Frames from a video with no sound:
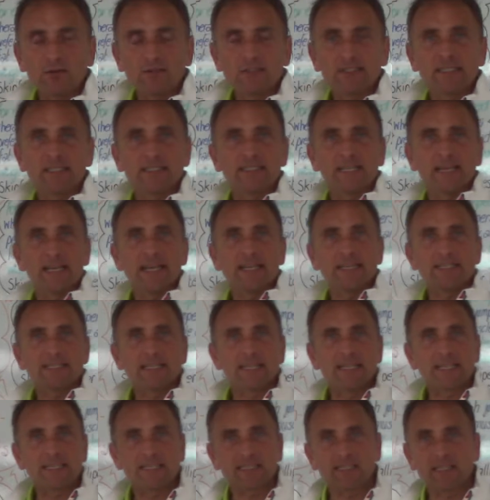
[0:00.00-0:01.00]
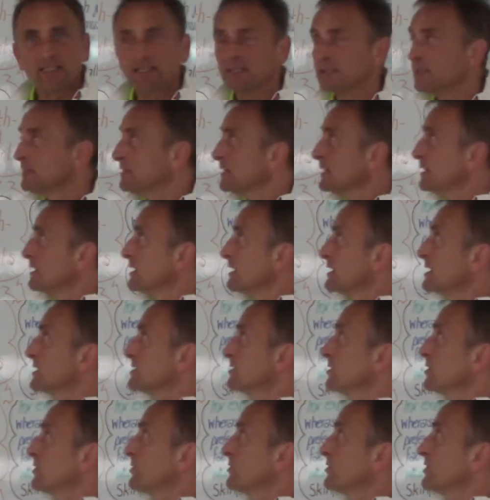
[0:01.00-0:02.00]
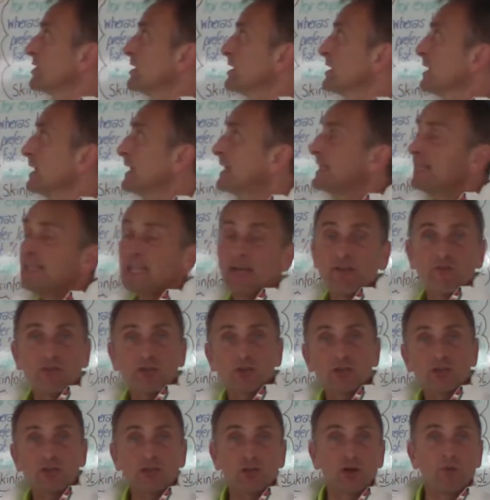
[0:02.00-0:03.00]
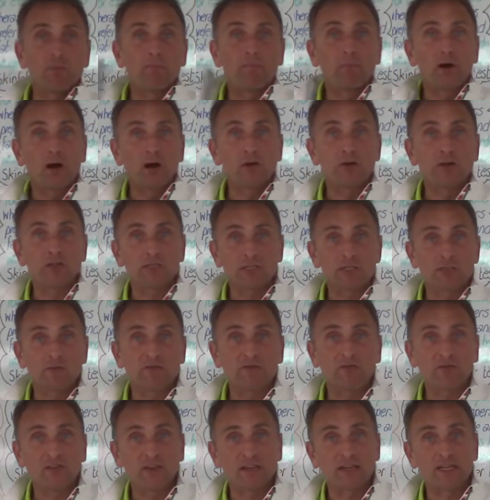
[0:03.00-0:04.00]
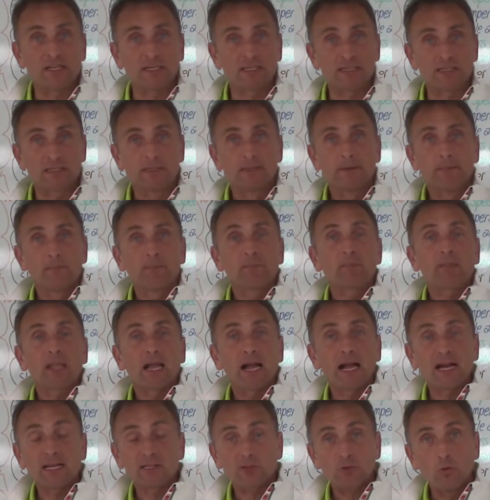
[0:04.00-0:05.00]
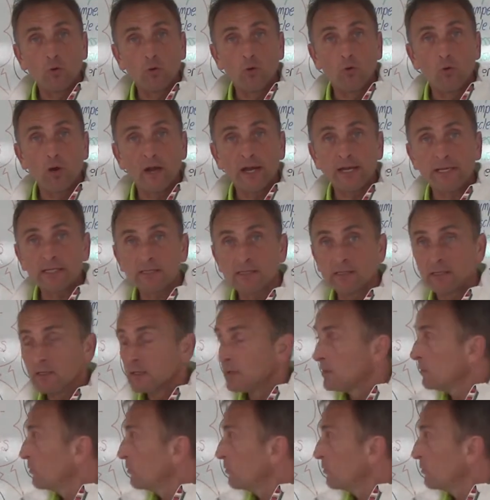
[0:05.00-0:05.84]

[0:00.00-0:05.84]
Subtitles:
Today's lesson is on the 11 components of fitness. As always,